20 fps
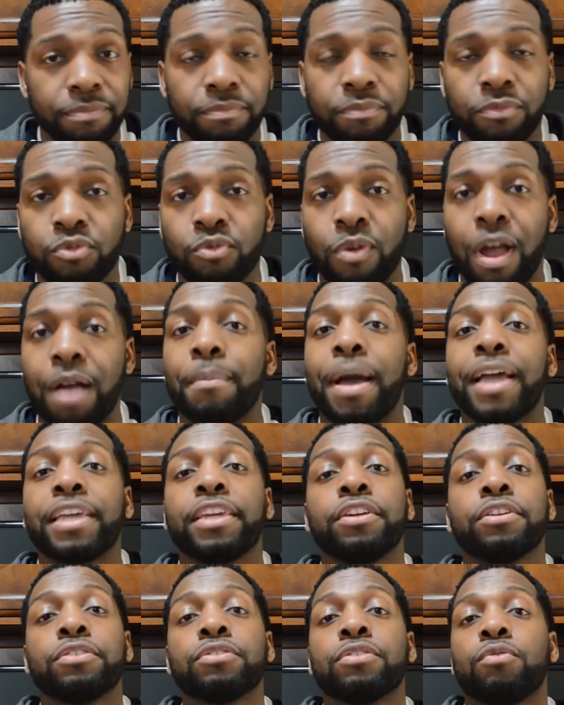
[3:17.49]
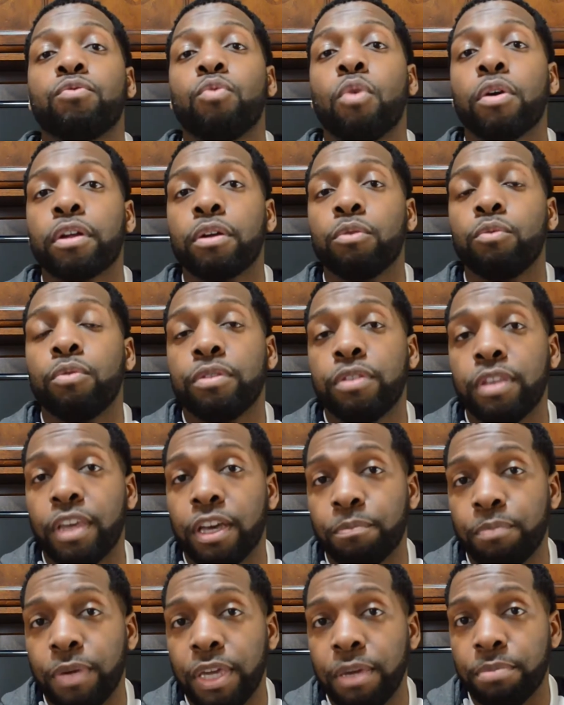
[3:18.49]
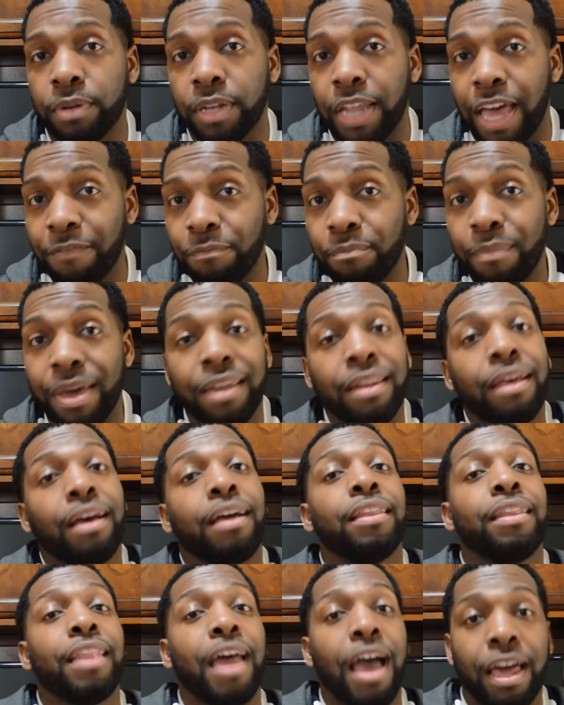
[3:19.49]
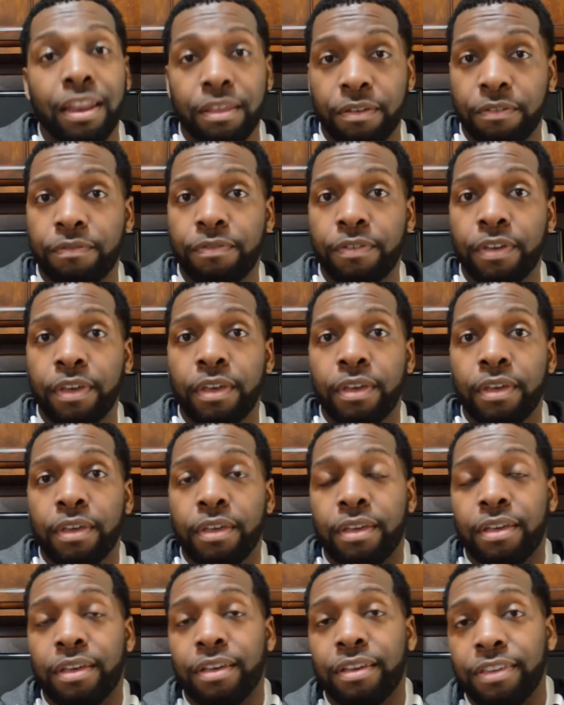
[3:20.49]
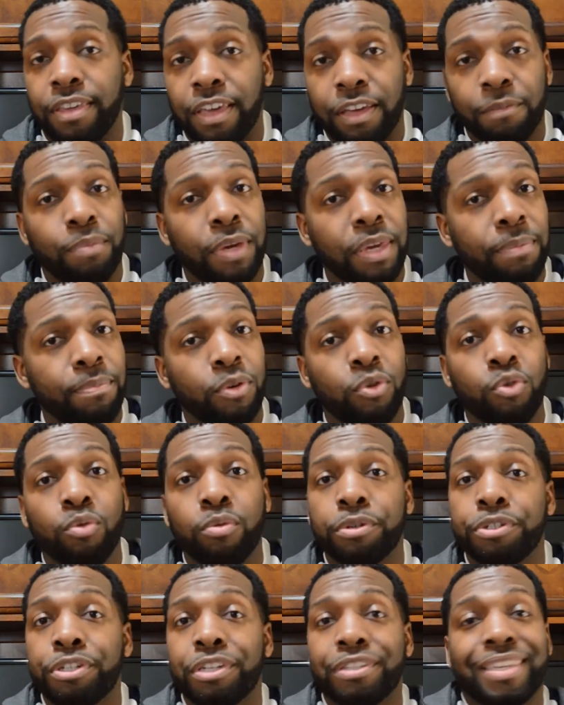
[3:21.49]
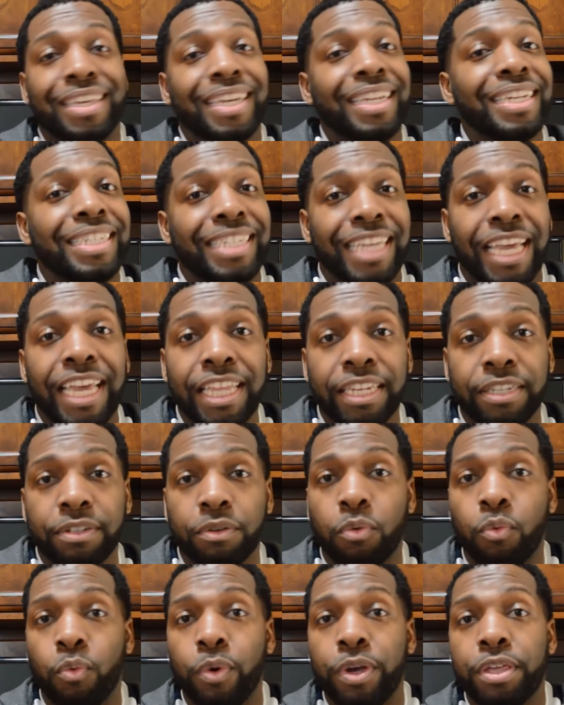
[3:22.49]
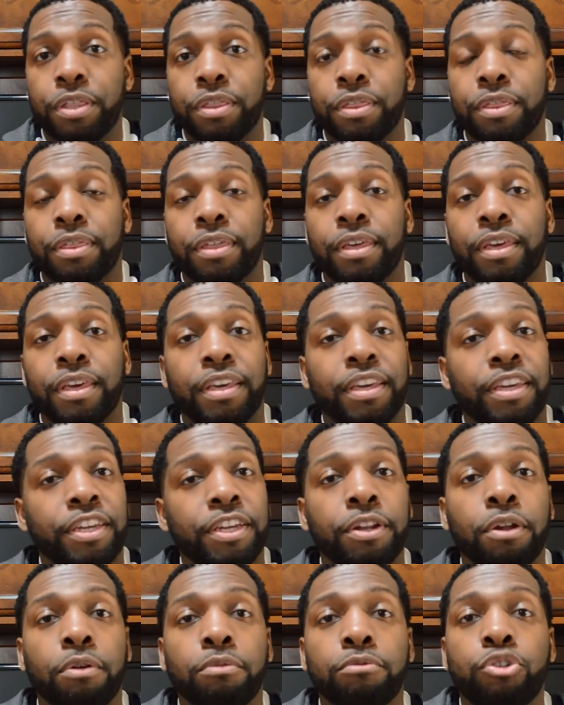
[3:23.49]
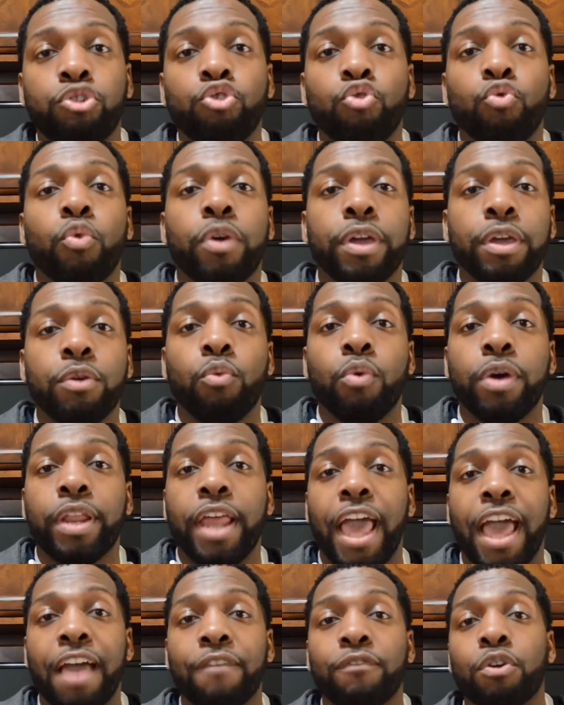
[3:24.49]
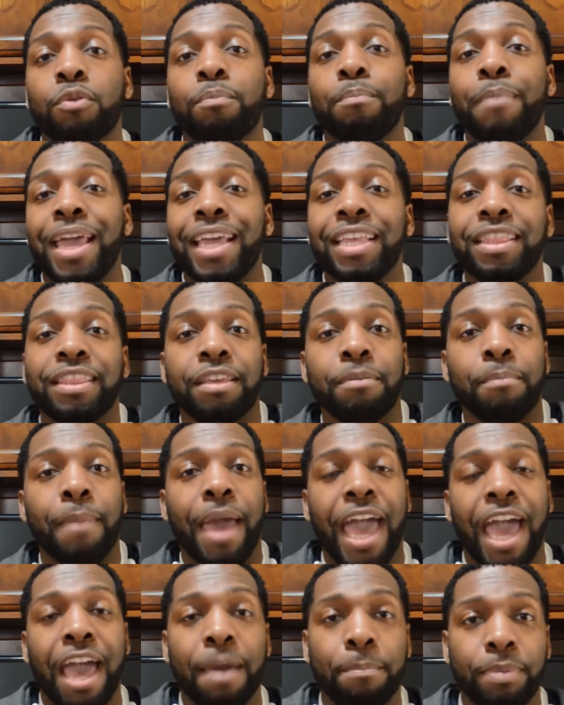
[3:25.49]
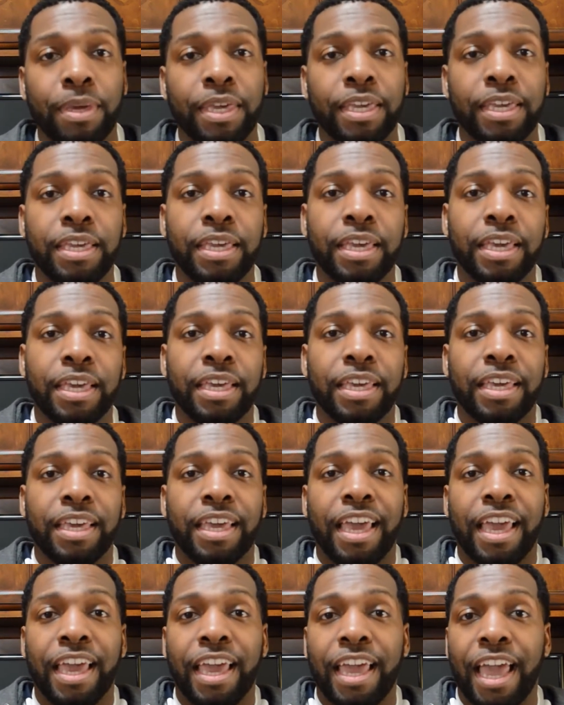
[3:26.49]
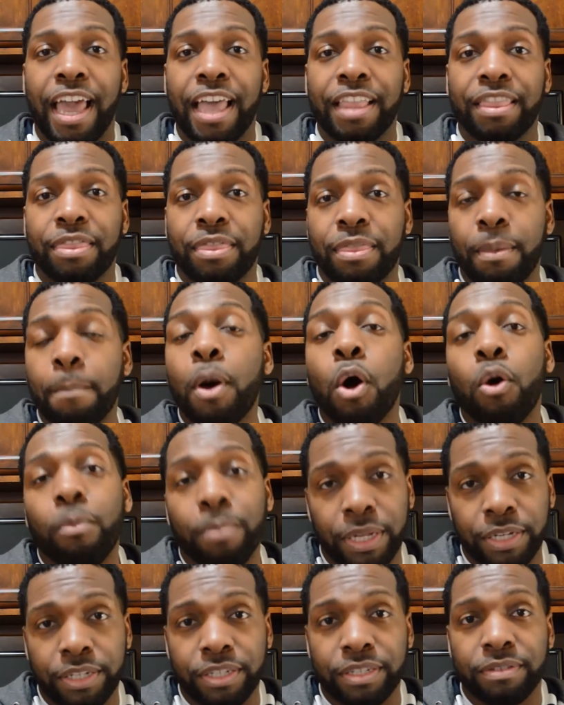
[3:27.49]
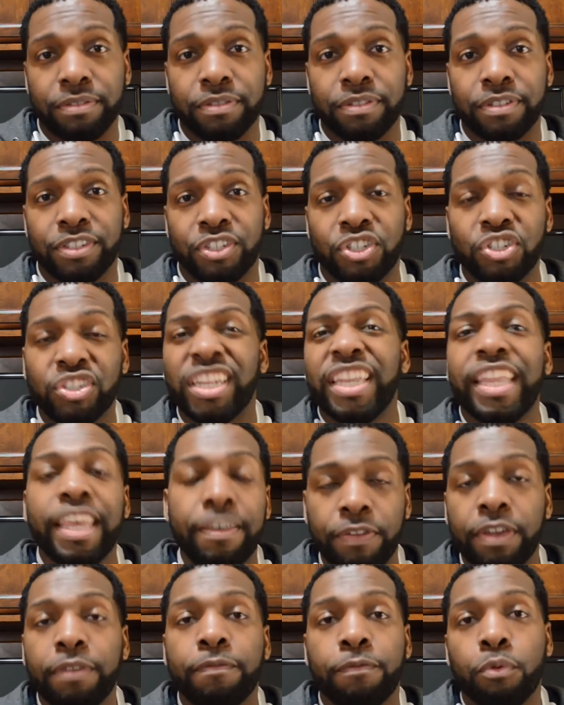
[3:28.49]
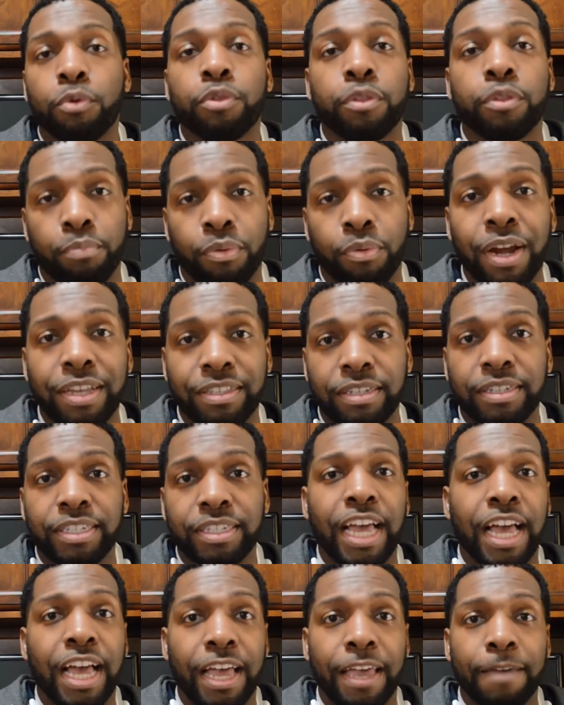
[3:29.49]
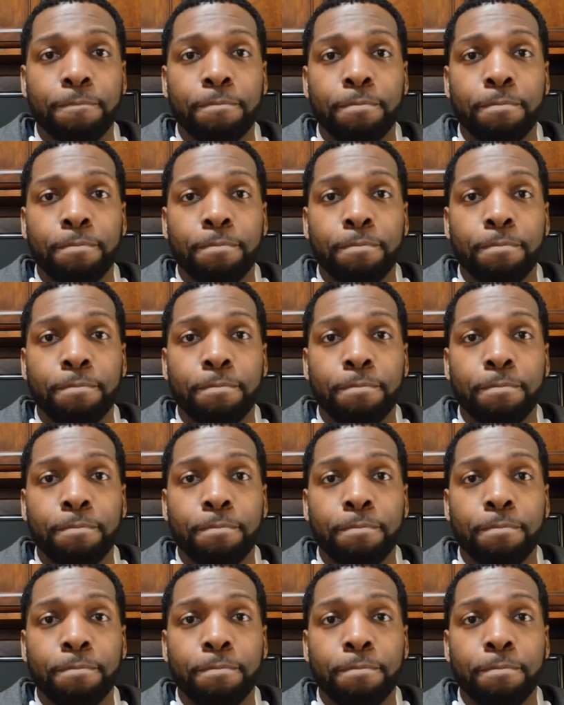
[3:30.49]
Throughout my years of working with young people, I've met a lot of uh, young people who were just content with, you know, doing whatever made them happy at the moment, just living for the present time.